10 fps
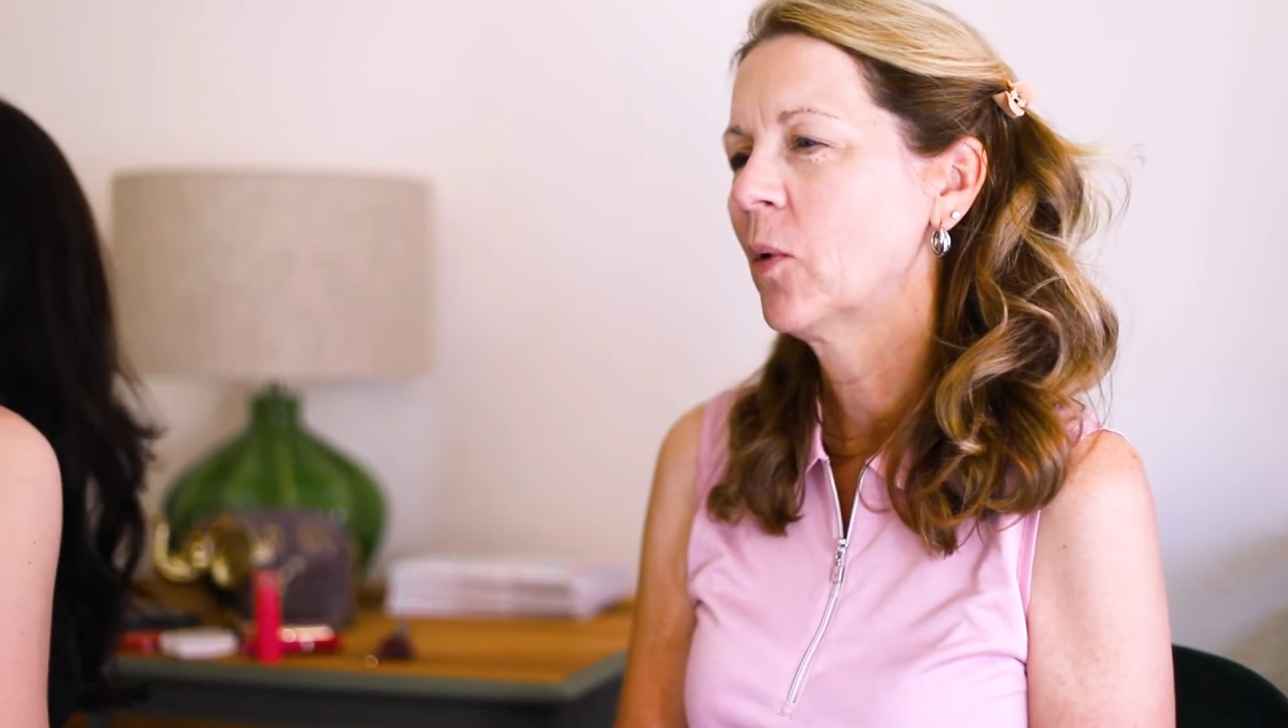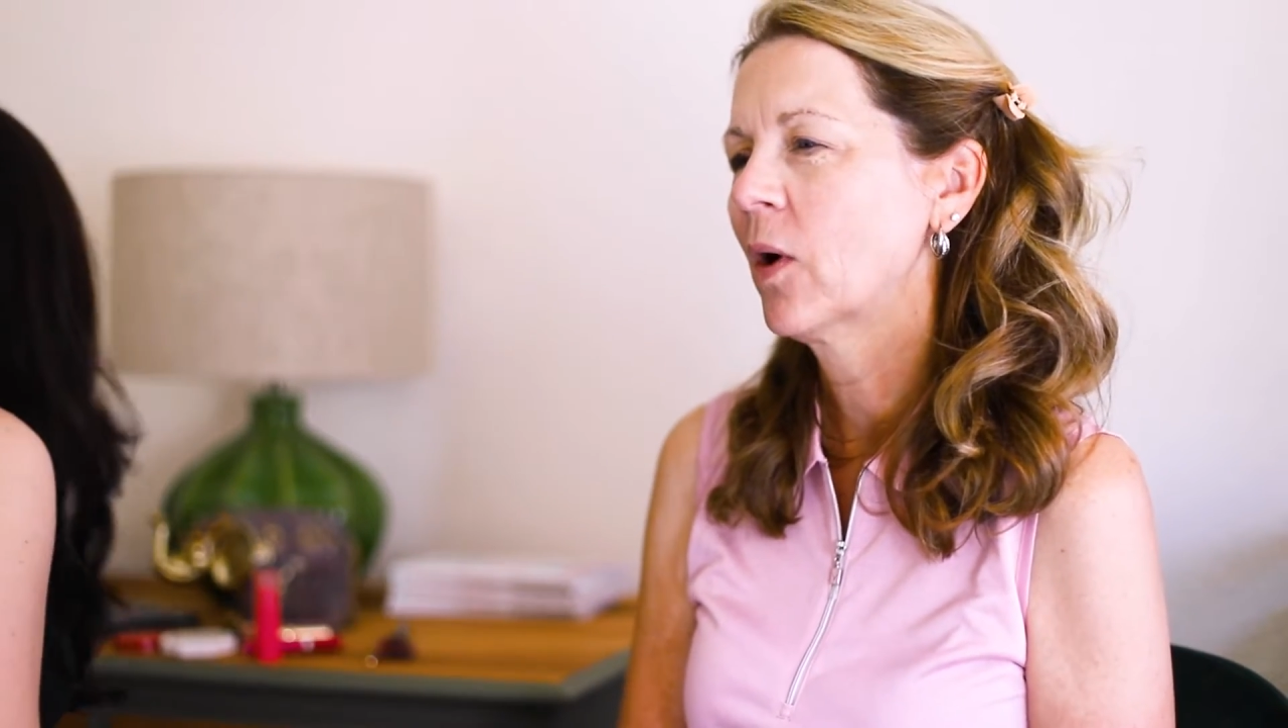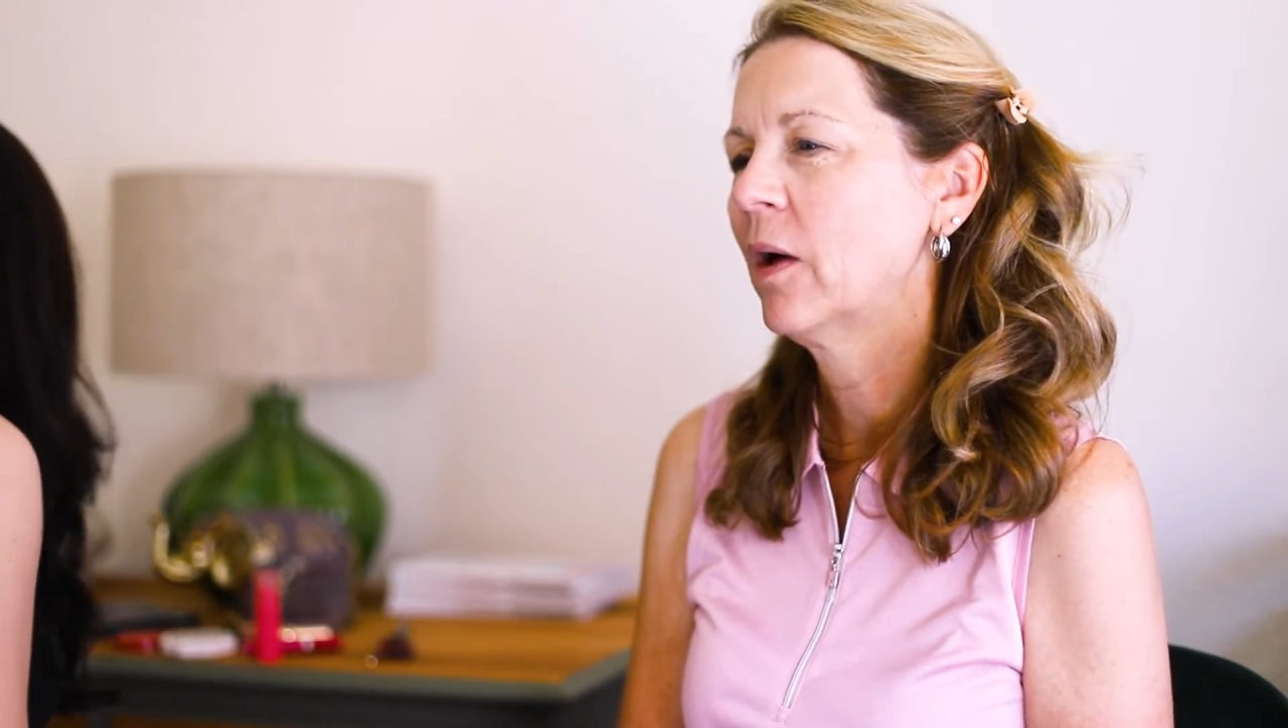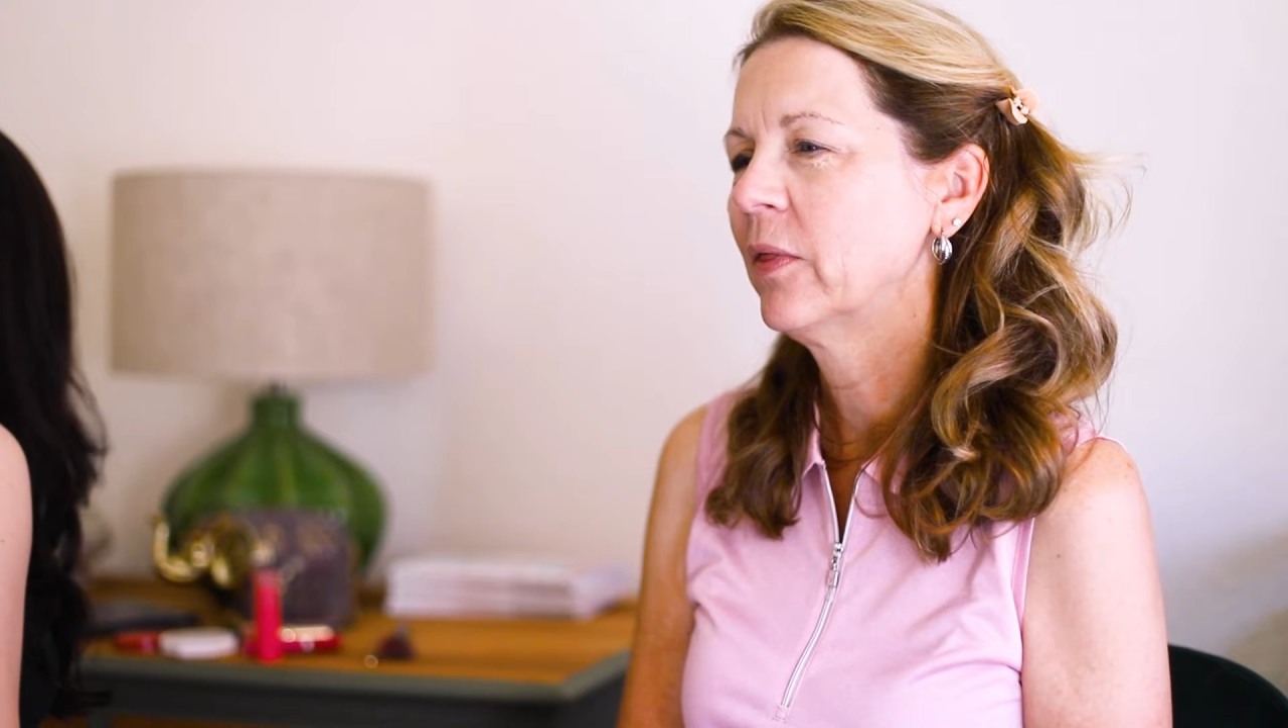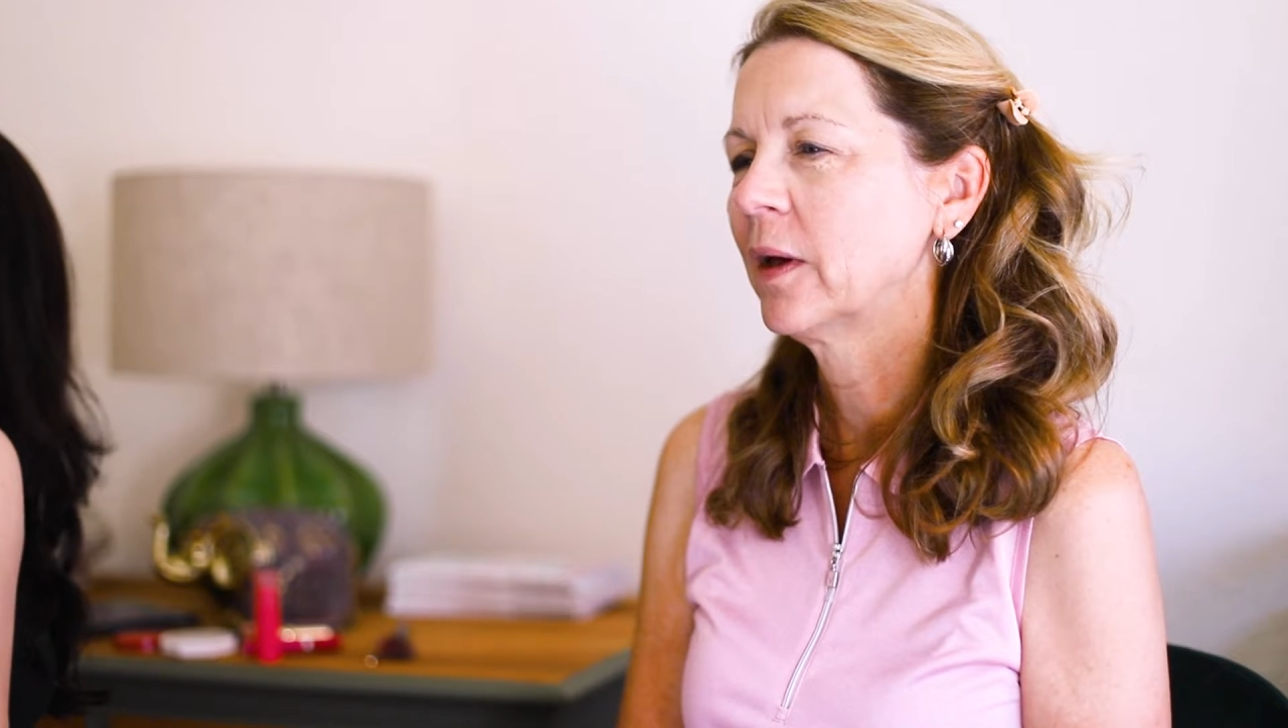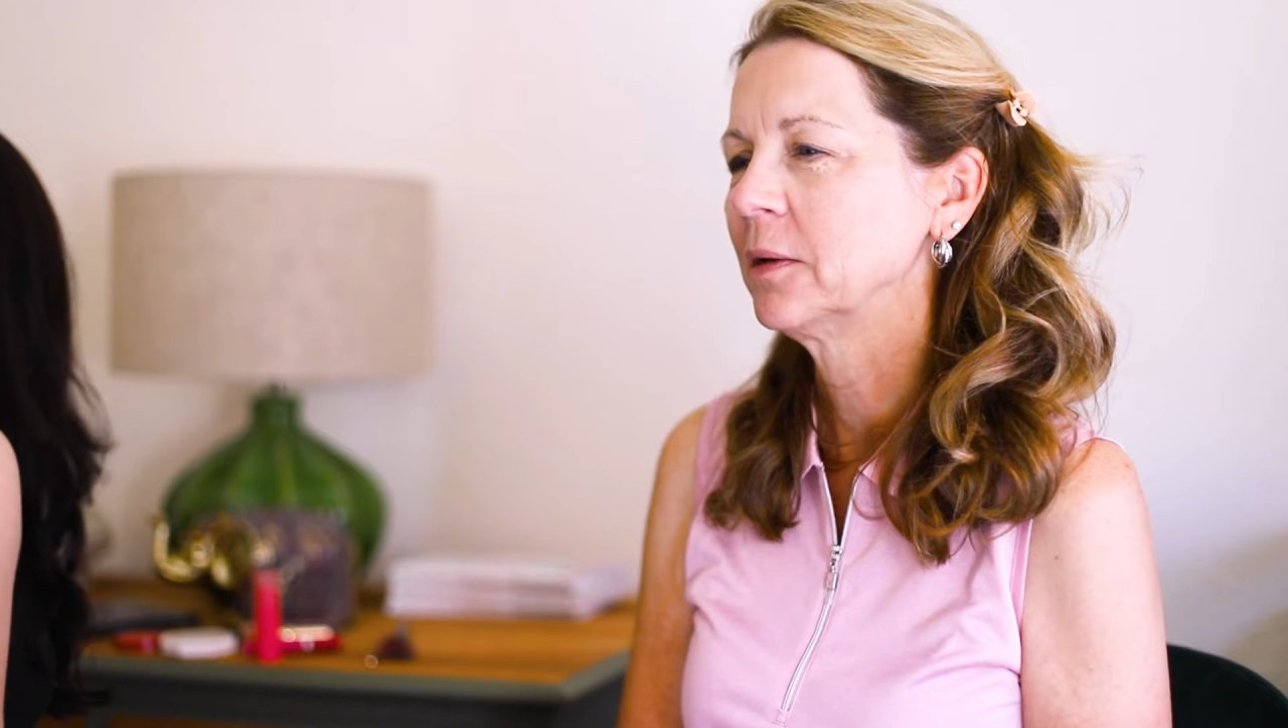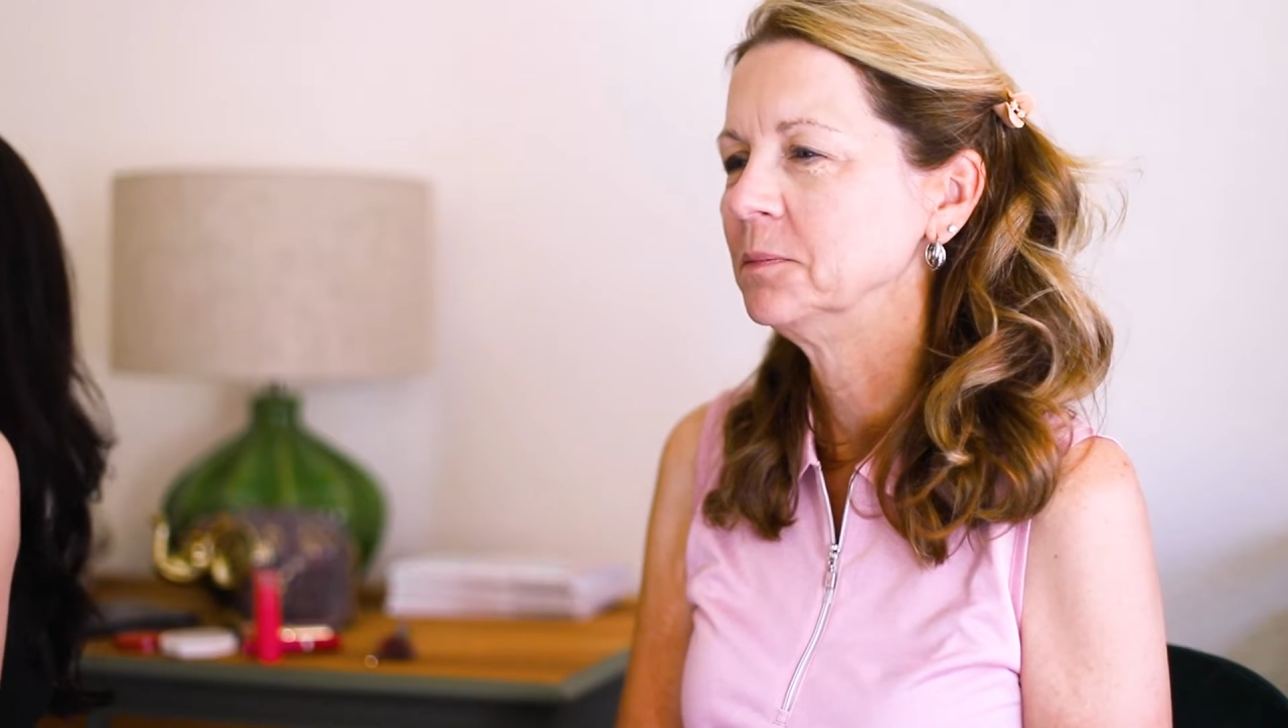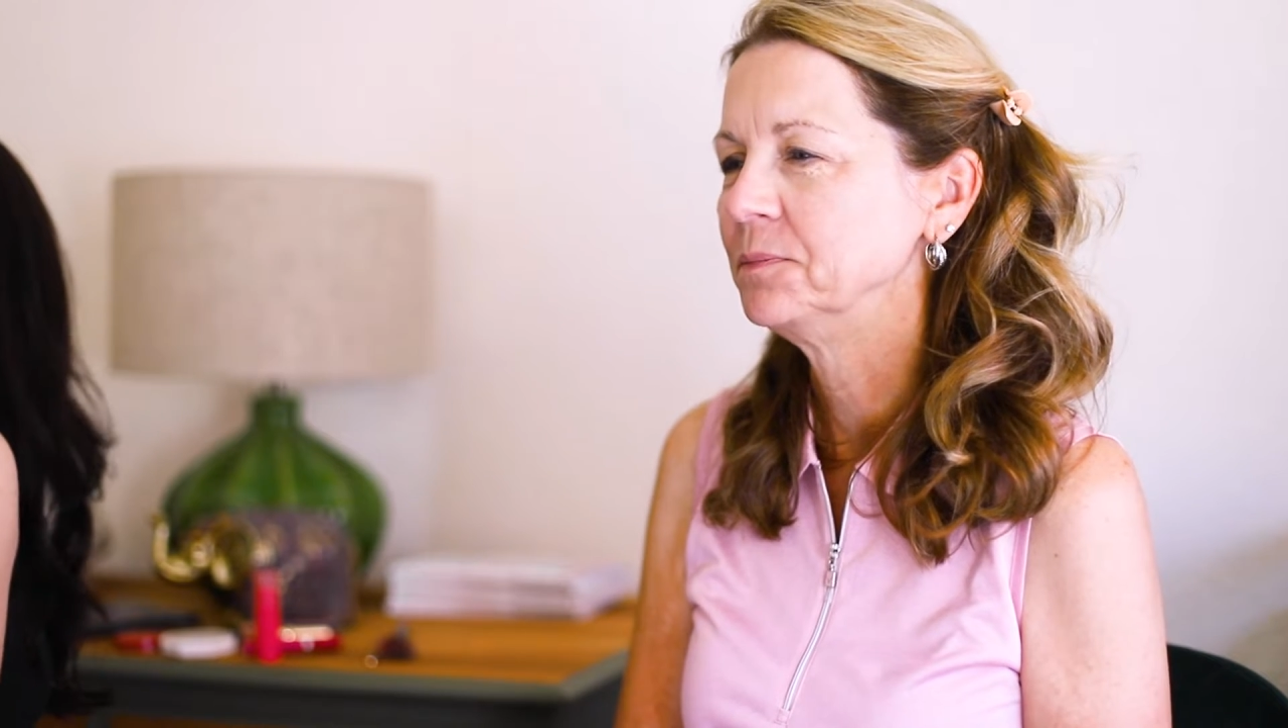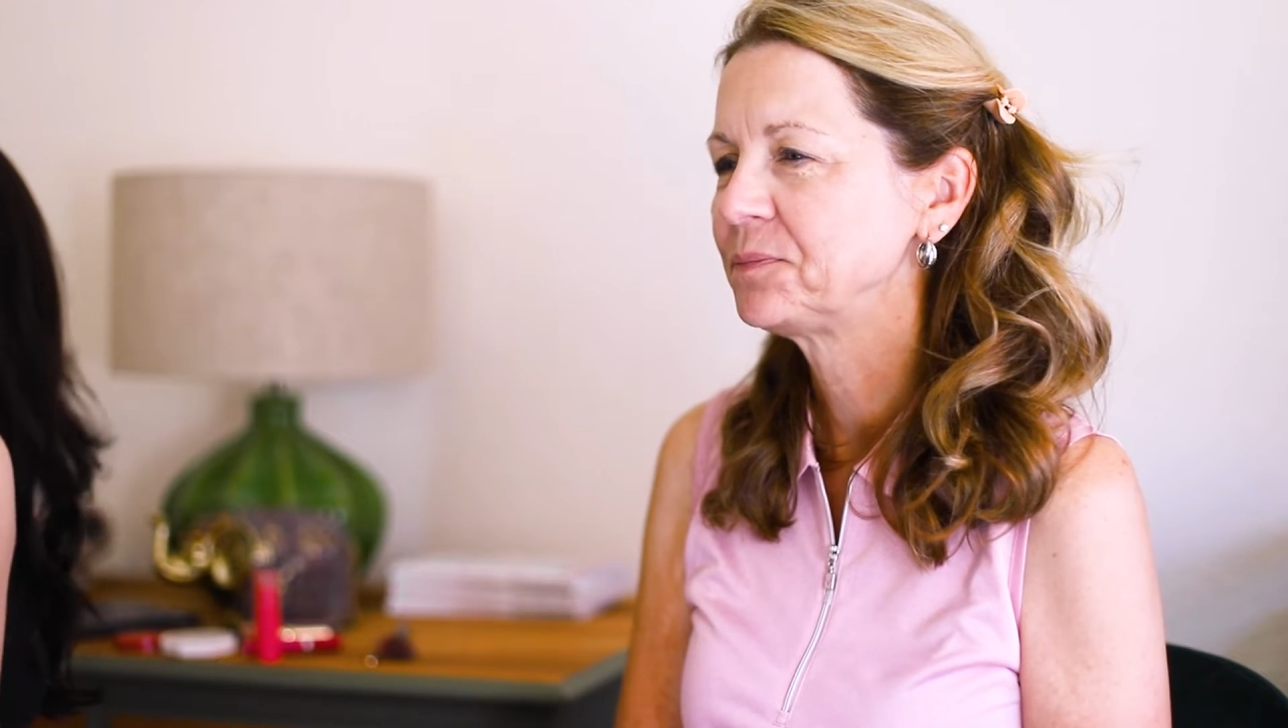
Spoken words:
wore all that.